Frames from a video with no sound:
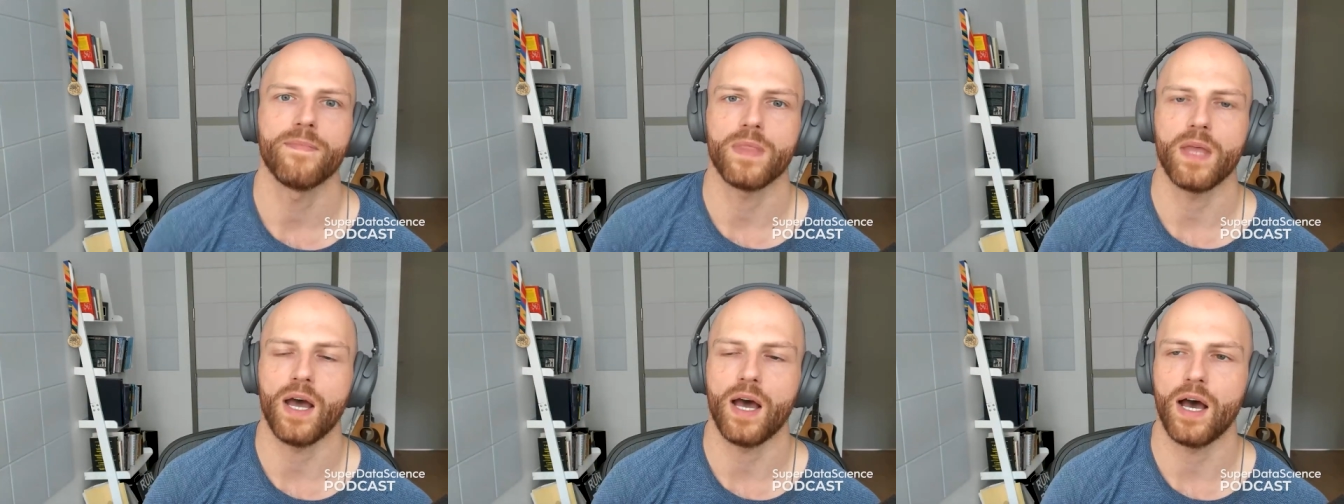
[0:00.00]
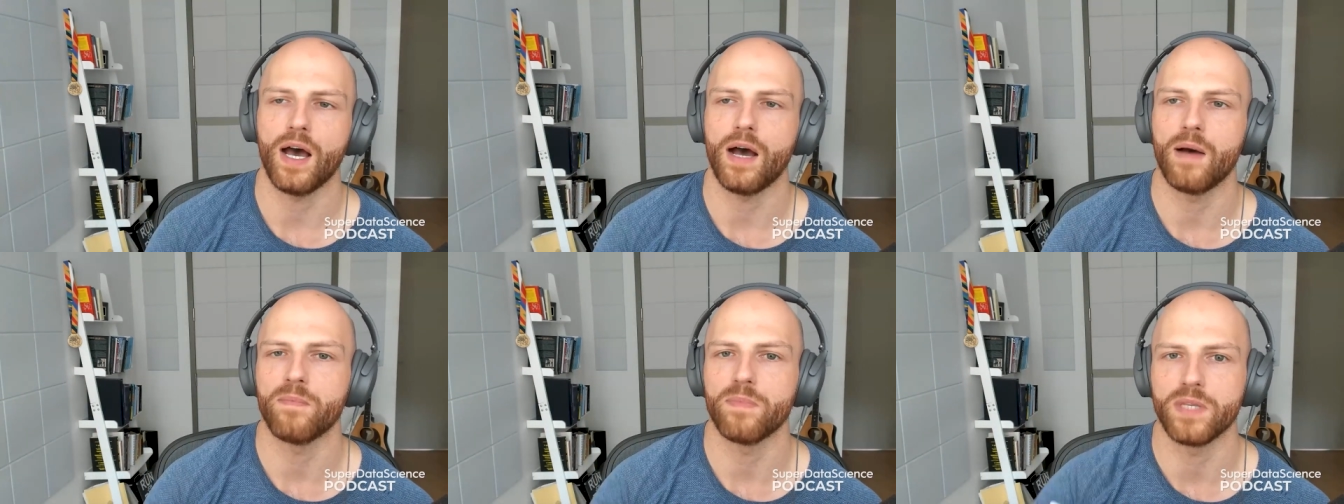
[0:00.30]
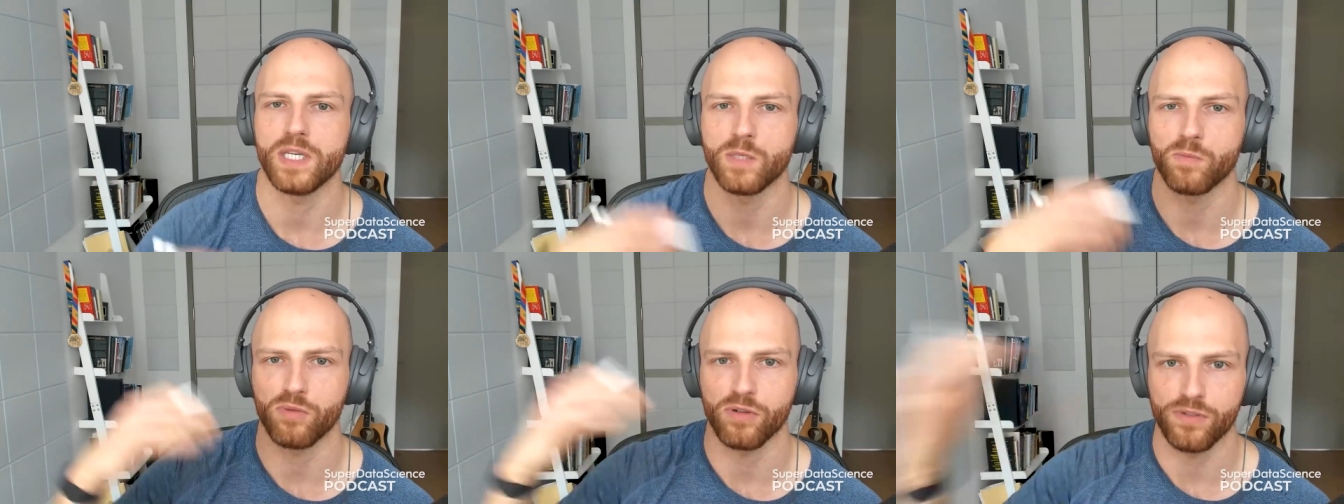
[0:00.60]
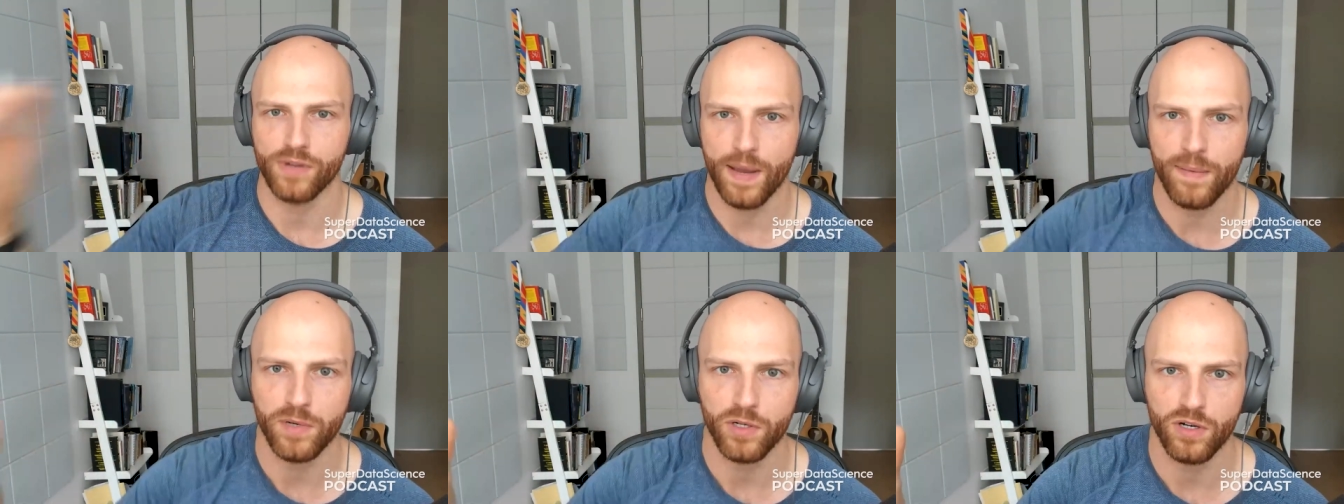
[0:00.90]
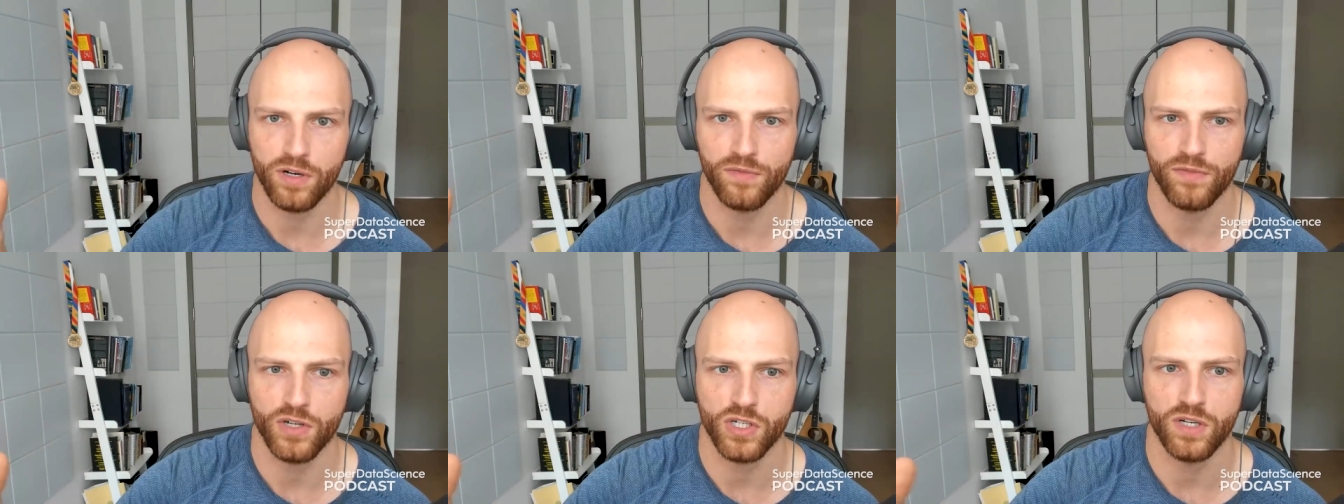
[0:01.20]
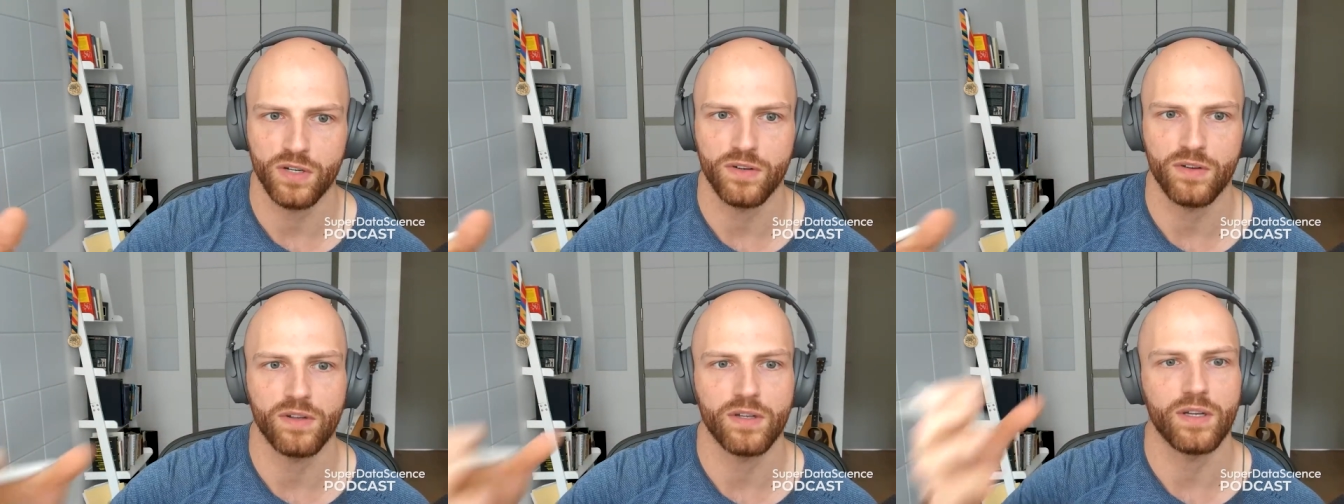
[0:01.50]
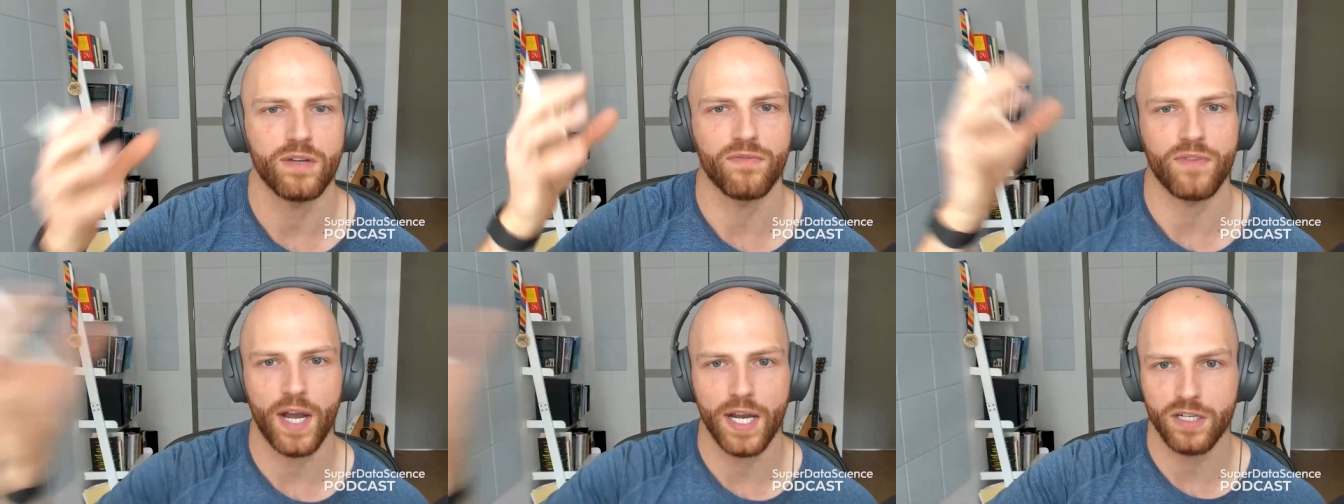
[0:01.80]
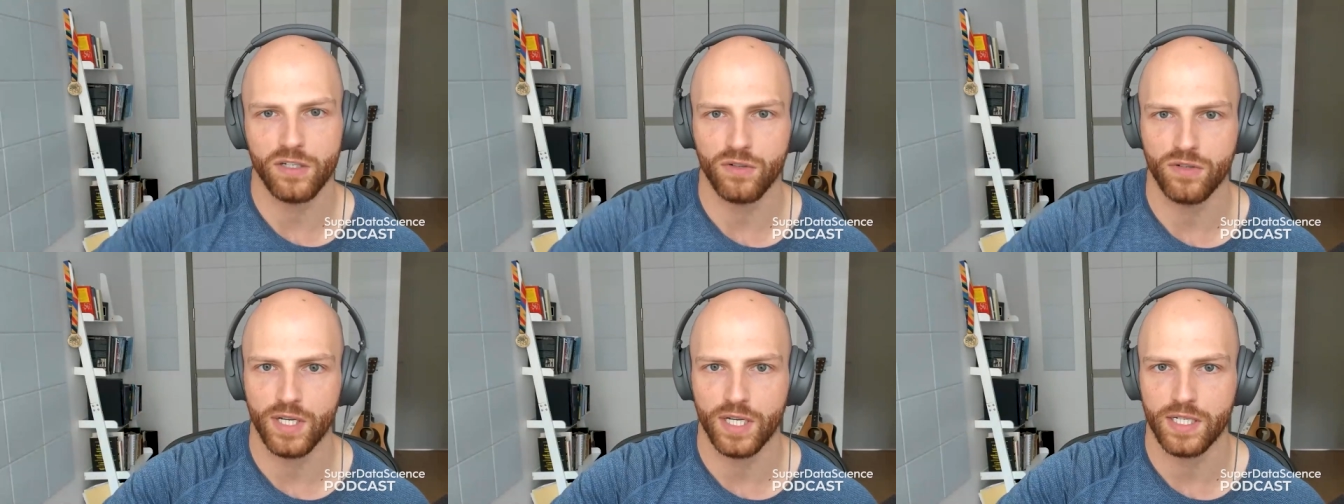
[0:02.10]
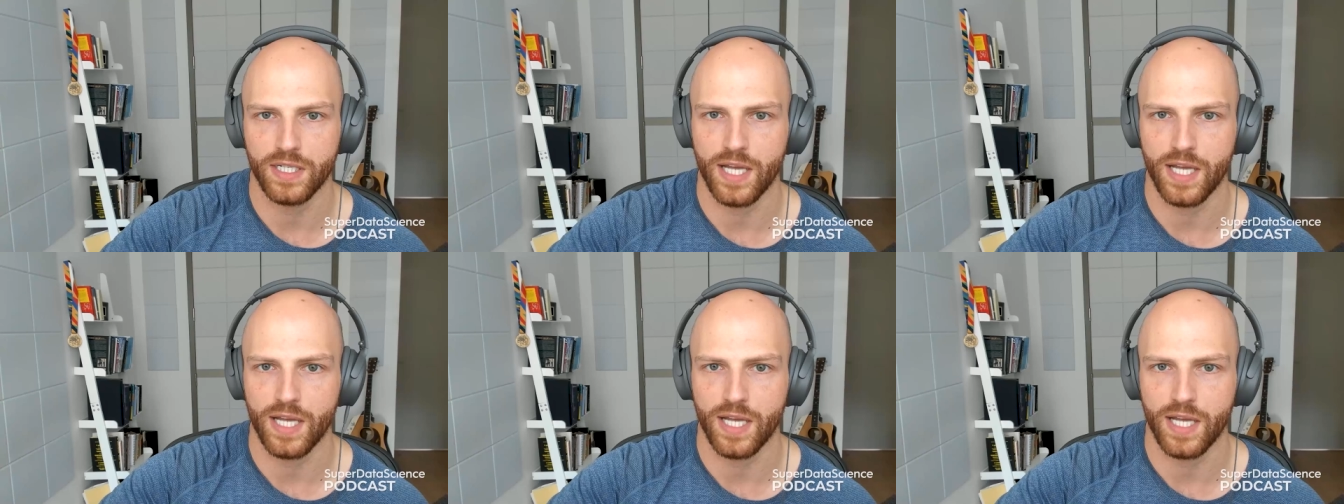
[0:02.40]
um, these parameter efficient fine tuning